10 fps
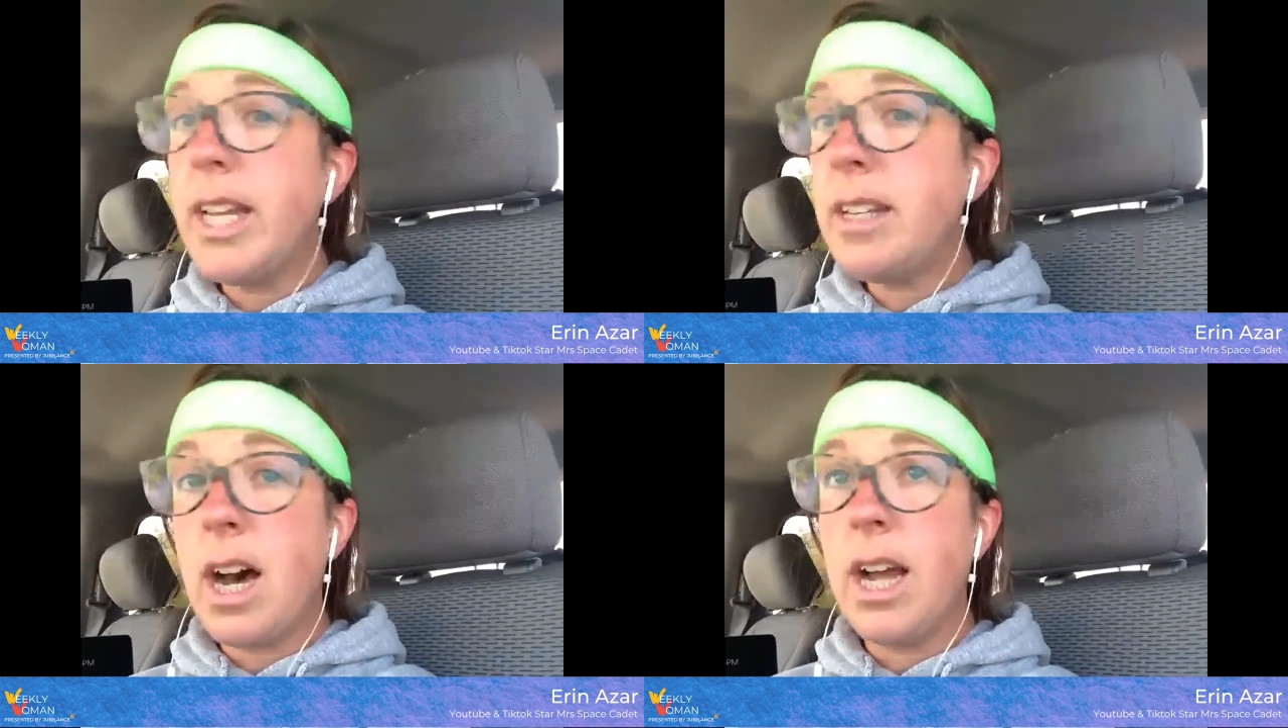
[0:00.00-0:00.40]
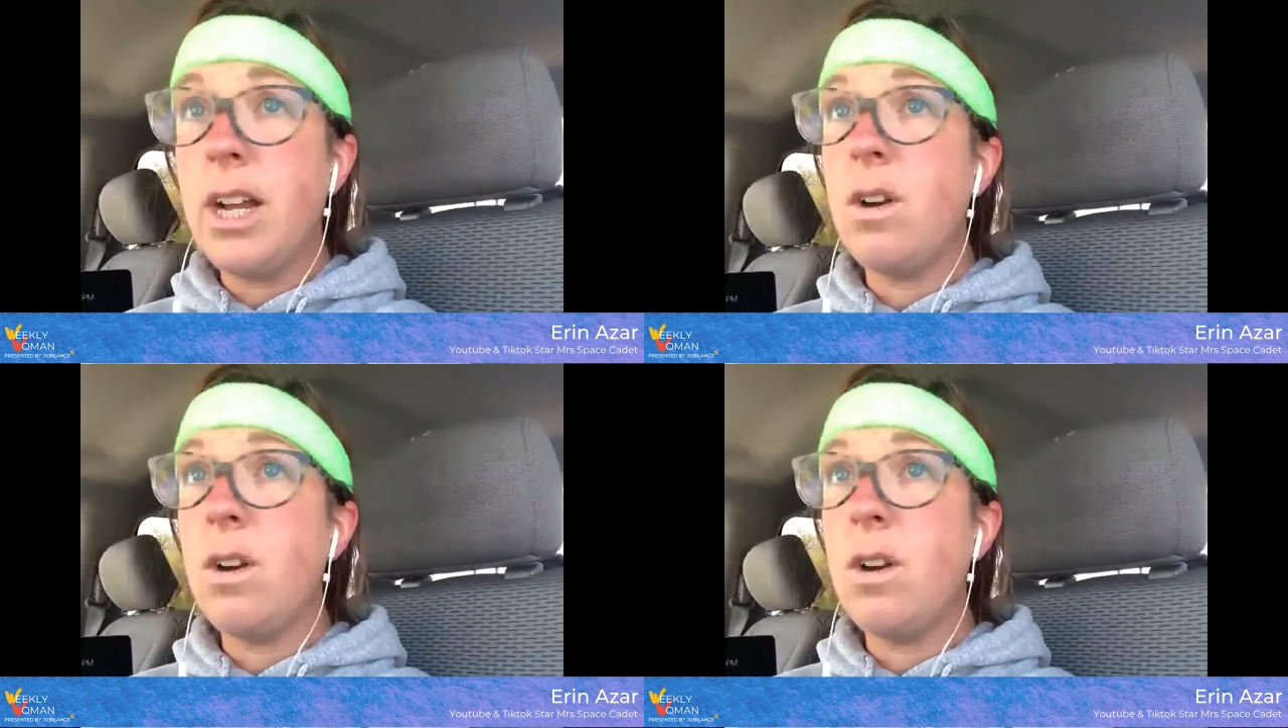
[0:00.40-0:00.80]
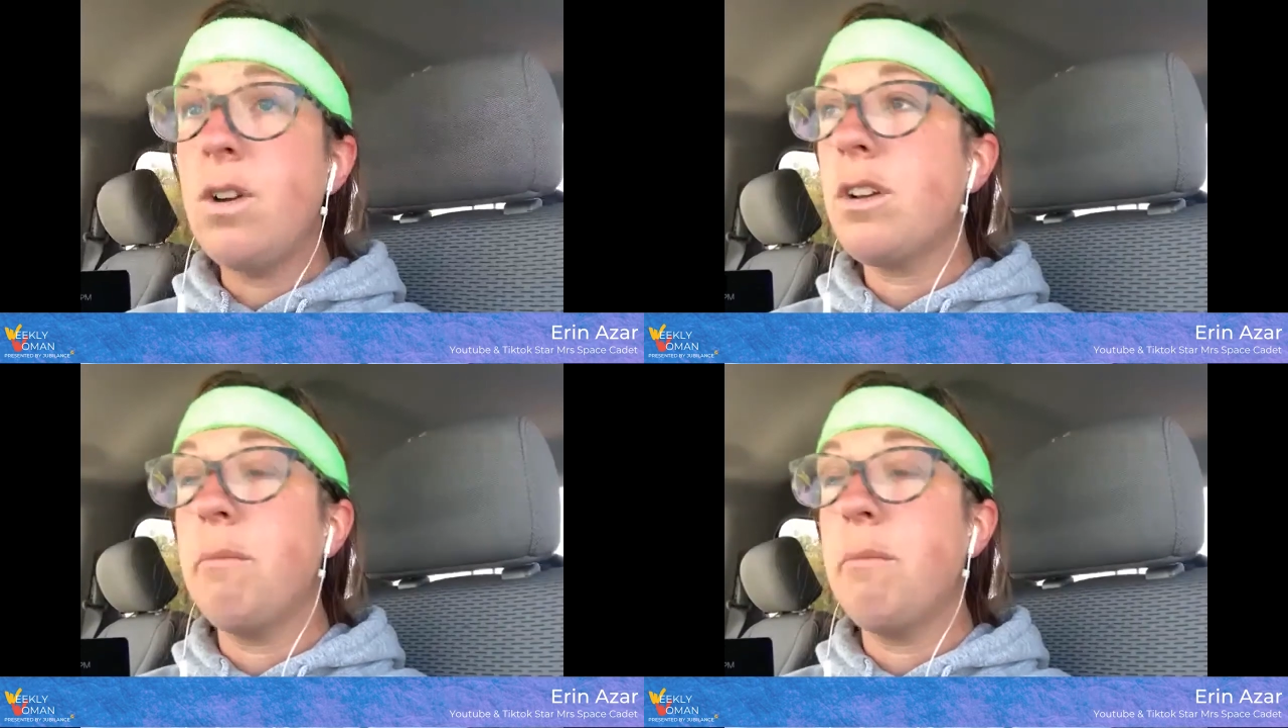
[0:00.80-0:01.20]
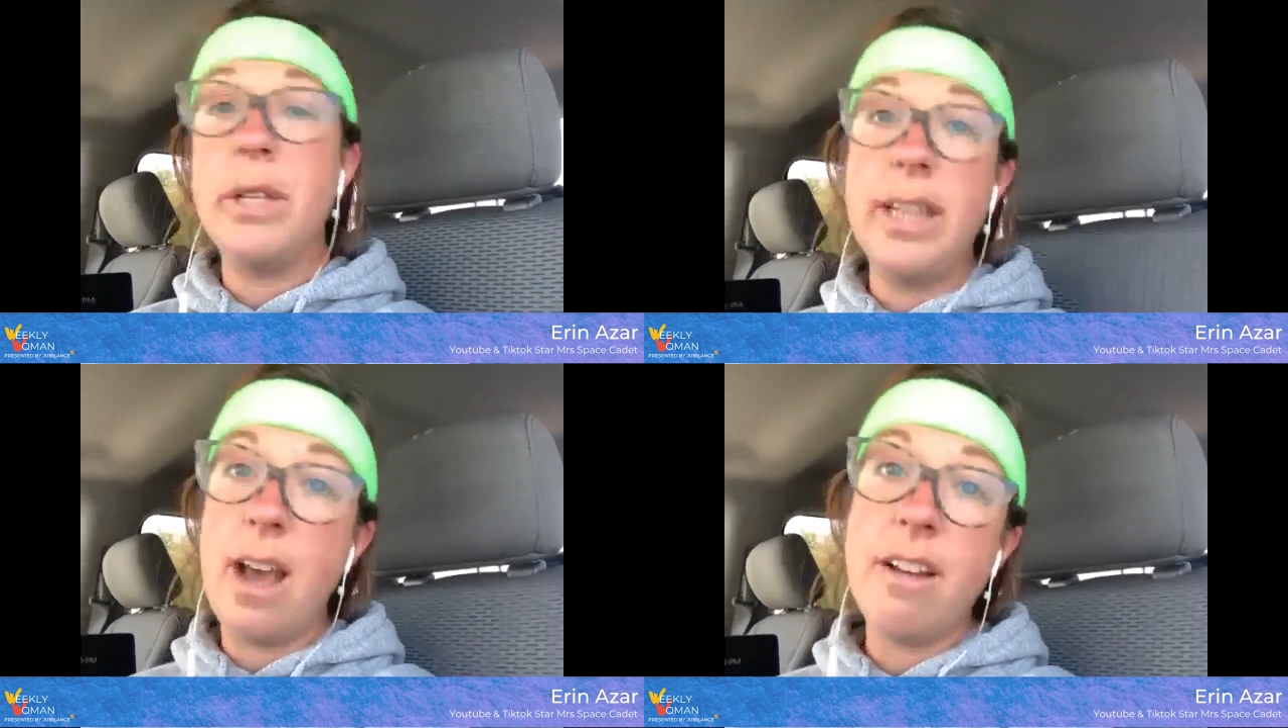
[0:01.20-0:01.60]
tired, complete
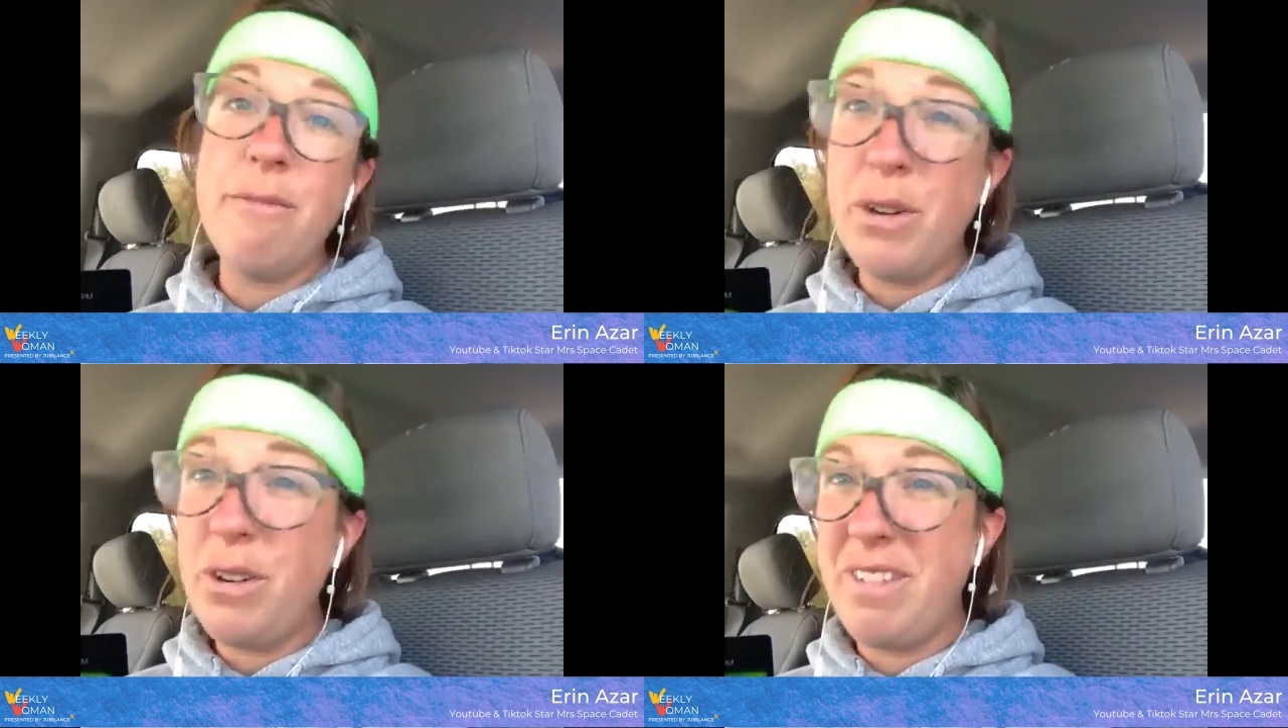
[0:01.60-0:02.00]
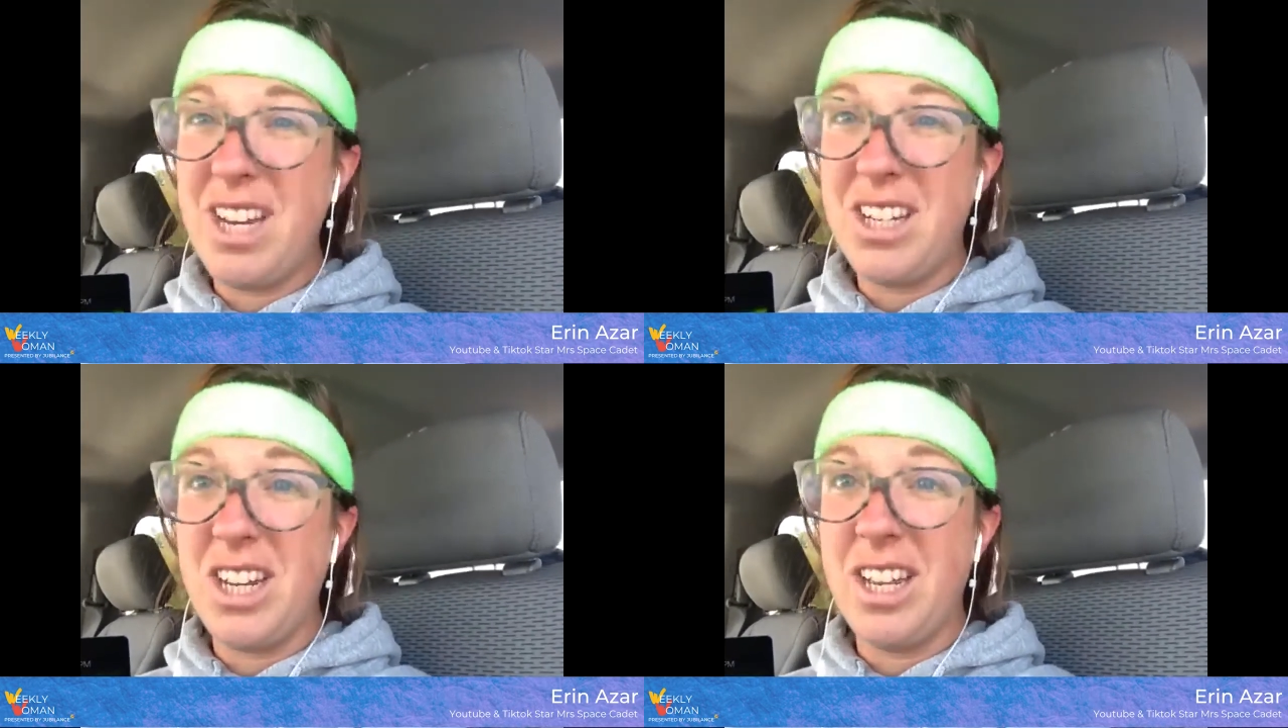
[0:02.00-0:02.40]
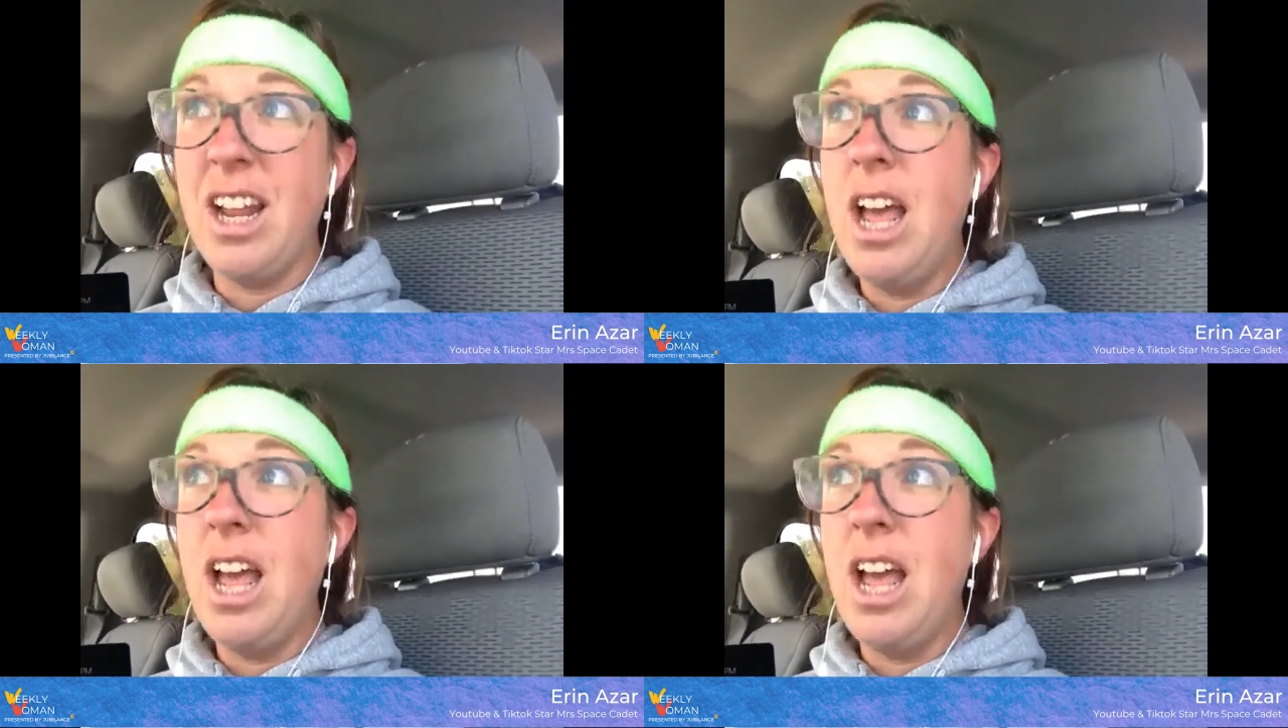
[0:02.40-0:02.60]
lack of motivation.